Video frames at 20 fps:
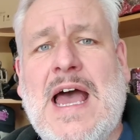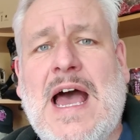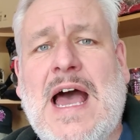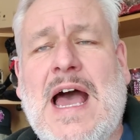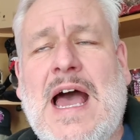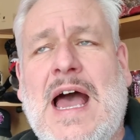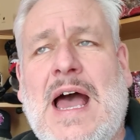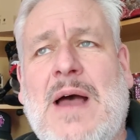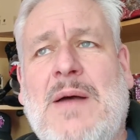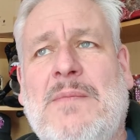
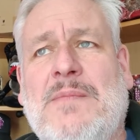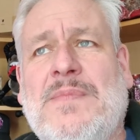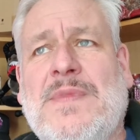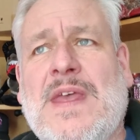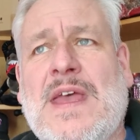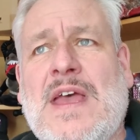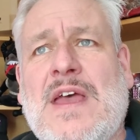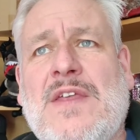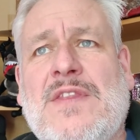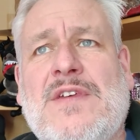
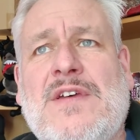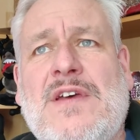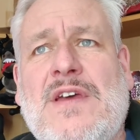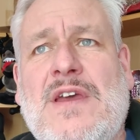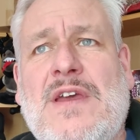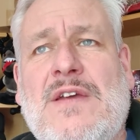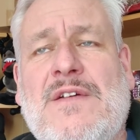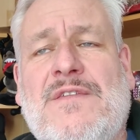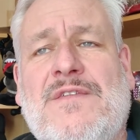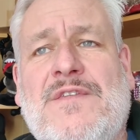
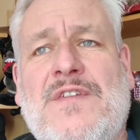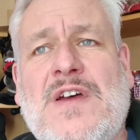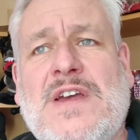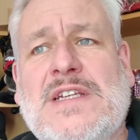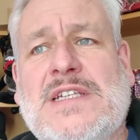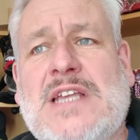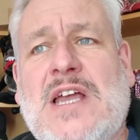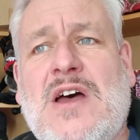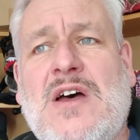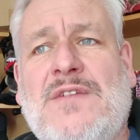The
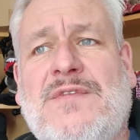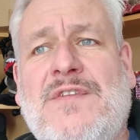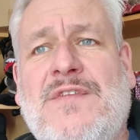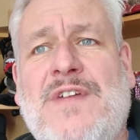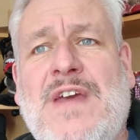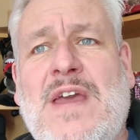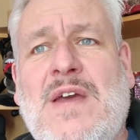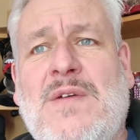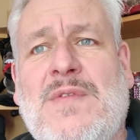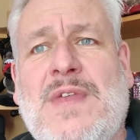first half
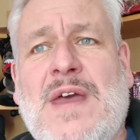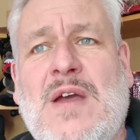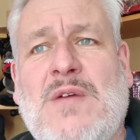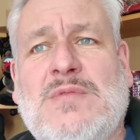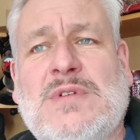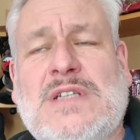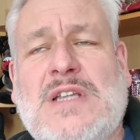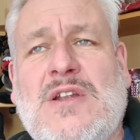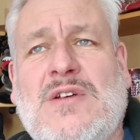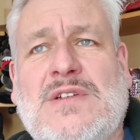of it,
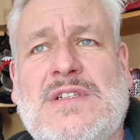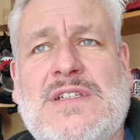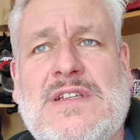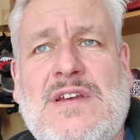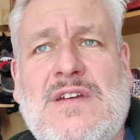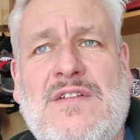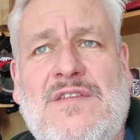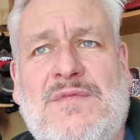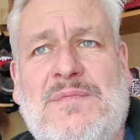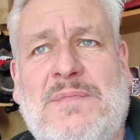there was lots
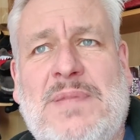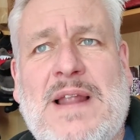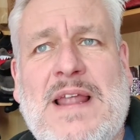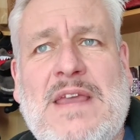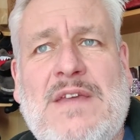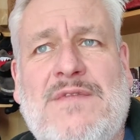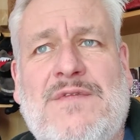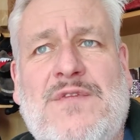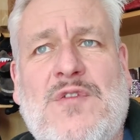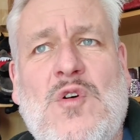of
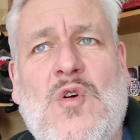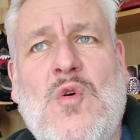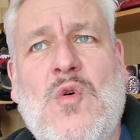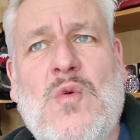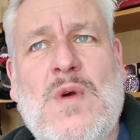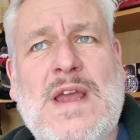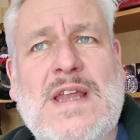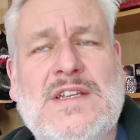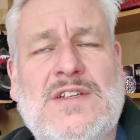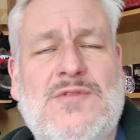
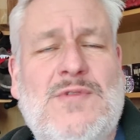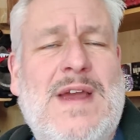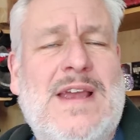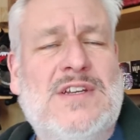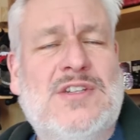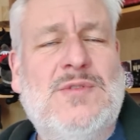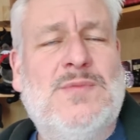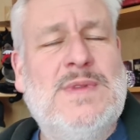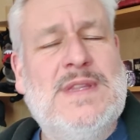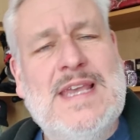playful
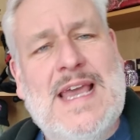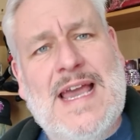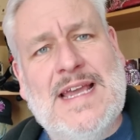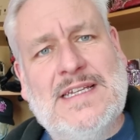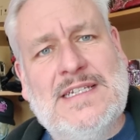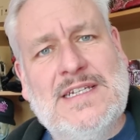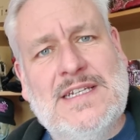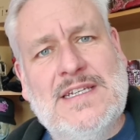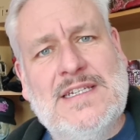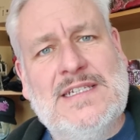interaction with the
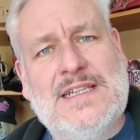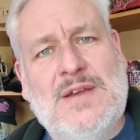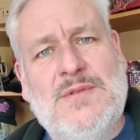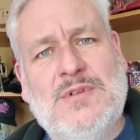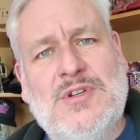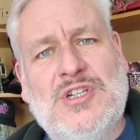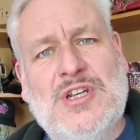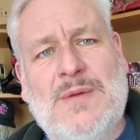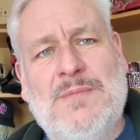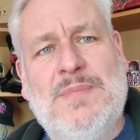actors. They
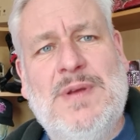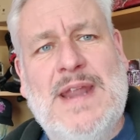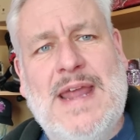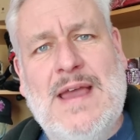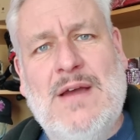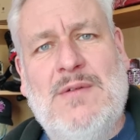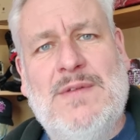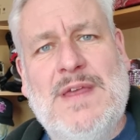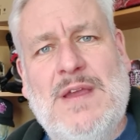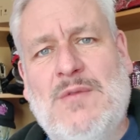were jumping
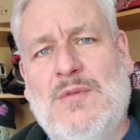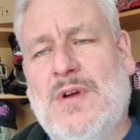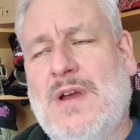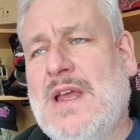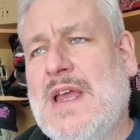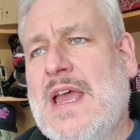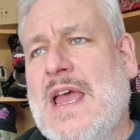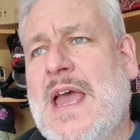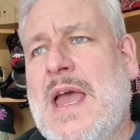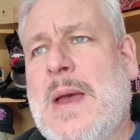out, they
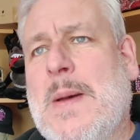were